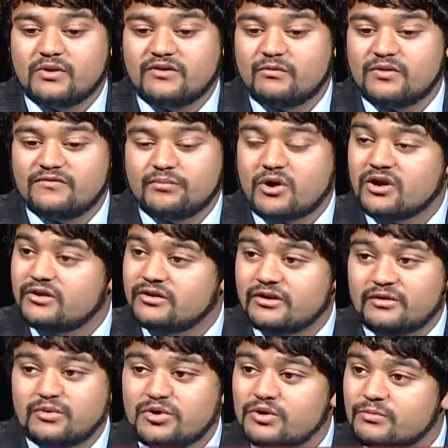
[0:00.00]
We've partnered
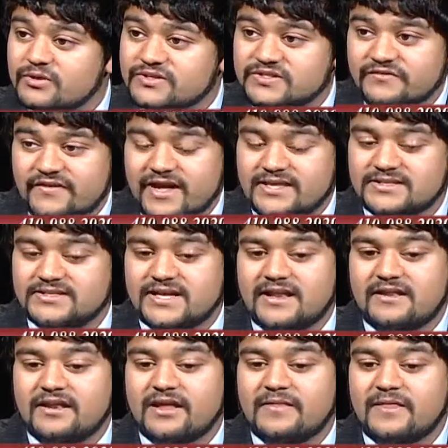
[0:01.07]
on numerous events,
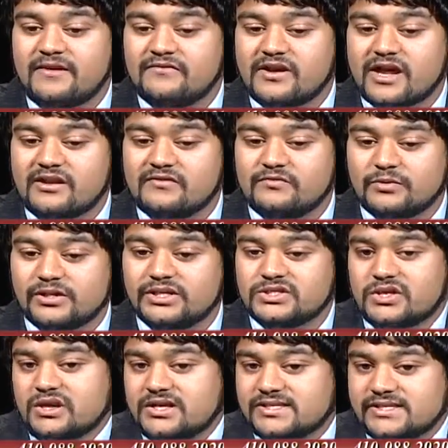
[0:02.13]
and they've kind of really
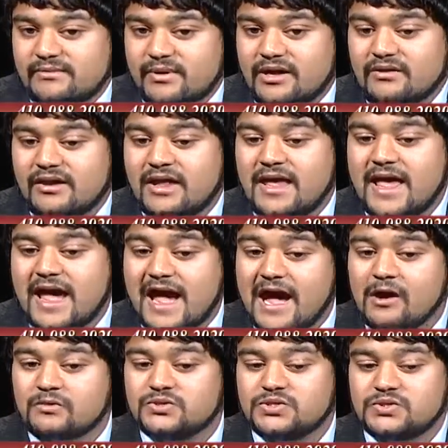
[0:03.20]
taught us about
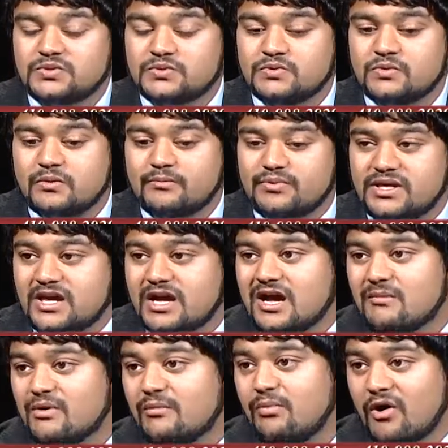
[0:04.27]
how to
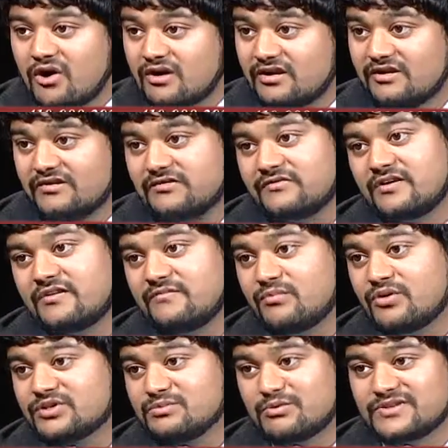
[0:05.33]
become a part of
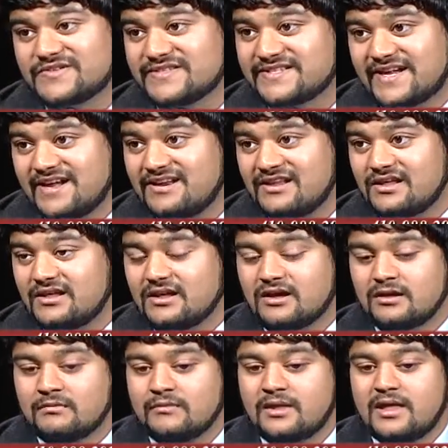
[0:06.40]
Baltimore society.
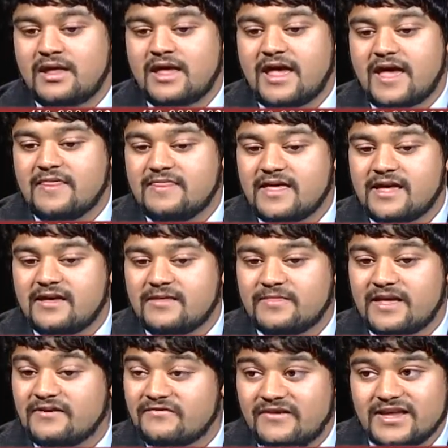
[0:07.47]
And
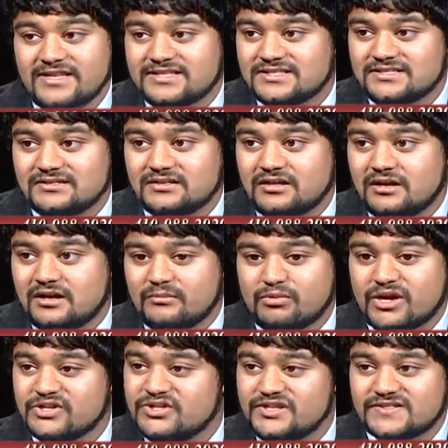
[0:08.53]
they faced
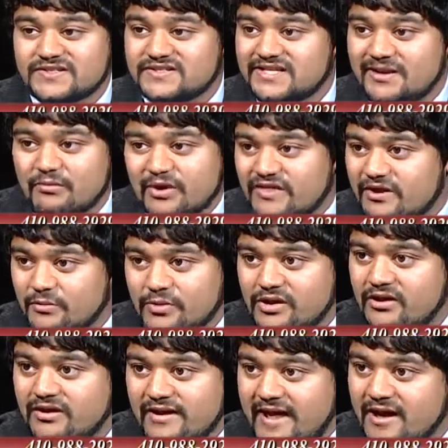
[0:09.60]
prejudice the same way that we
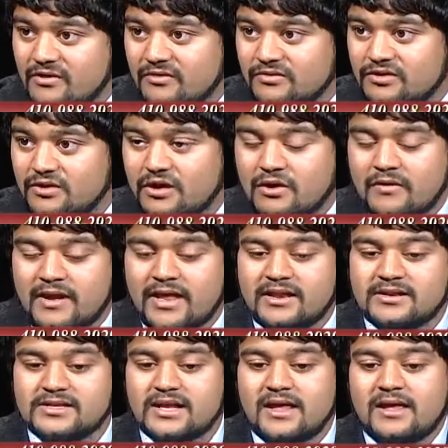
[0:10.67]
are now,
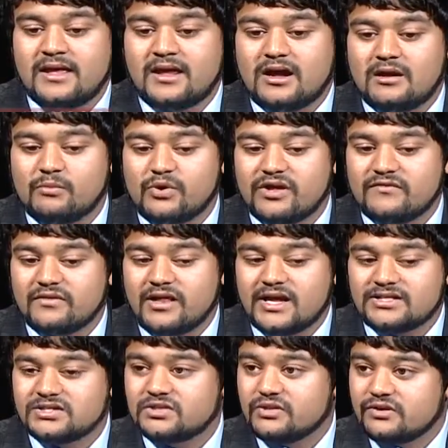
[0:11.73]
and we have a
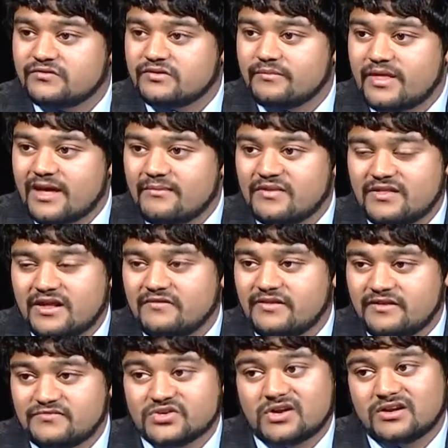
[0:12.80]
lot to learn from them, and
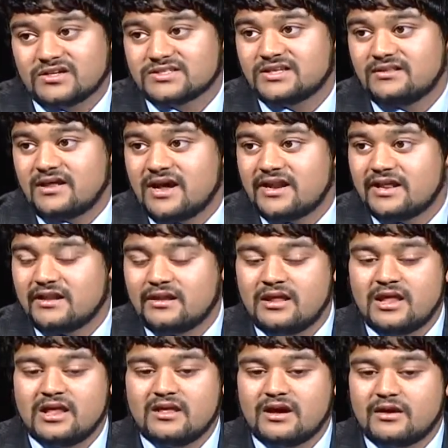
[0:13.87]
they've taught us a lot, and
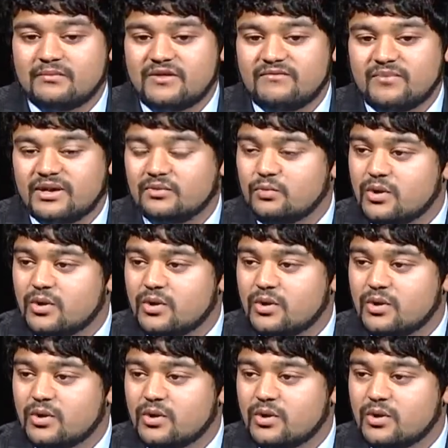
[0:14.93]
they've been